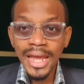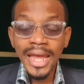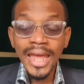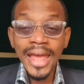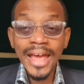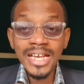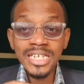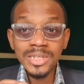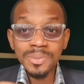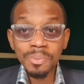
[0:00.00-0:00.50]

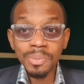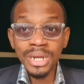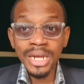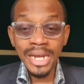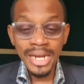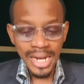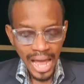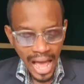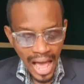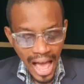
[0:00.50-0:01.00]

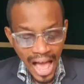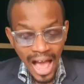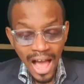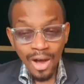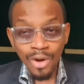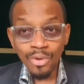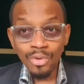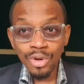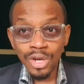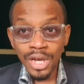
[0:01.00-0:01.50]
Explain
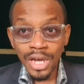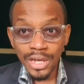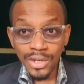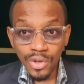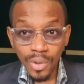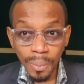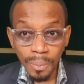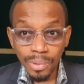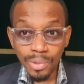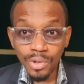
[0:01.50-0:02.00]
how
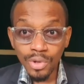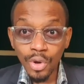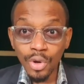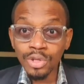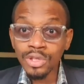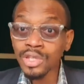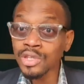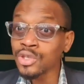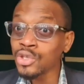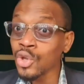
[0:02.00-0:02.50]
your
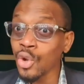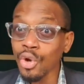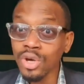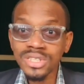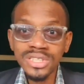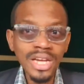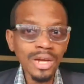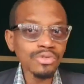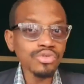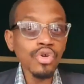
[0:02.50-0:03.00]
product
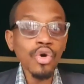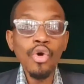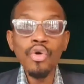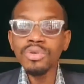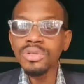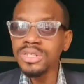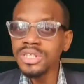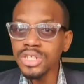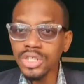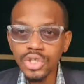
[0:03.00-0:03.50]
knocks out all
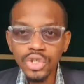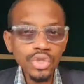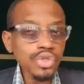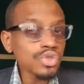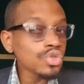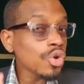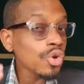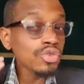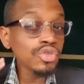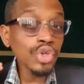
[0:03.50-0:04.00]
the issues,
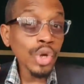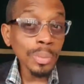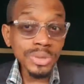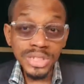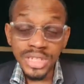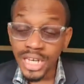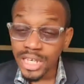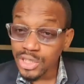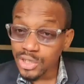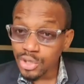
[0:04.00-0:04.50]
all the
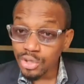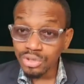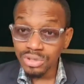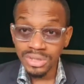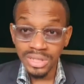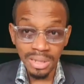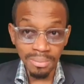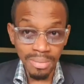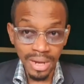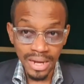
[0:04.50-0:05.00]
objections
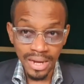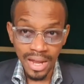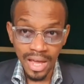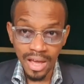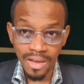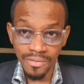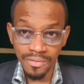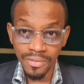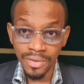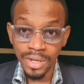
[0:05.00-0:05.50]
they might
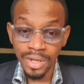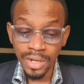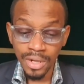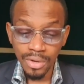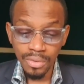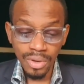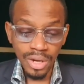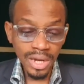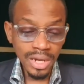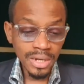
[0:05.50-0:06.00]
have,
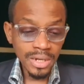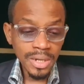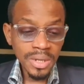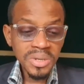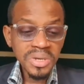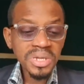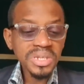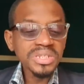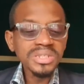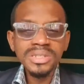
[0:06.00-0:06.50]
right?
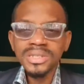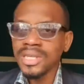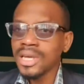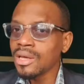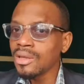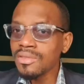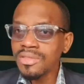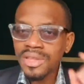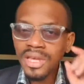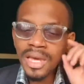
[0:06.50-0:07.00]

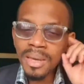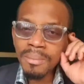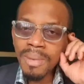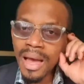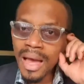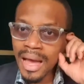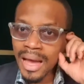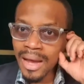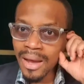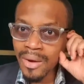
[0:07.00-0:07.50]
Tell them
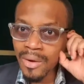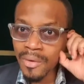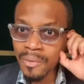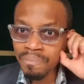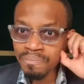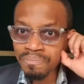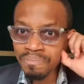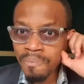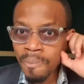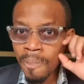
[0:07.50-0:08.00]

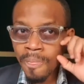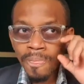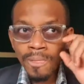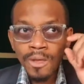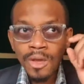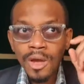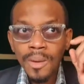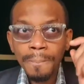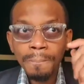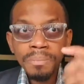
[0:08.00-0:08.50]
how
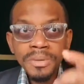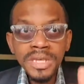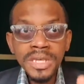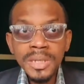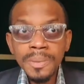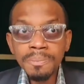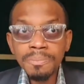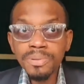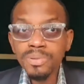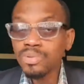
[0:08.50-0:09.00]

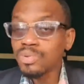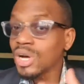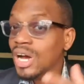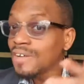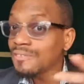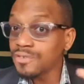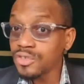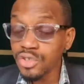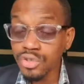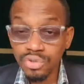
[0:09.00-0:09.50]
people
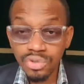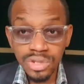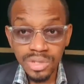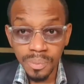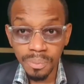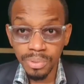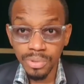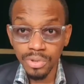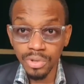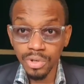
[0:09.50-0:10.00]
have used the
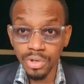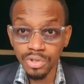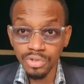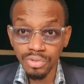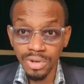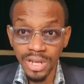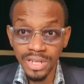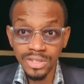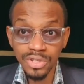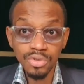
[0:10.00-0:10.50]
product, right?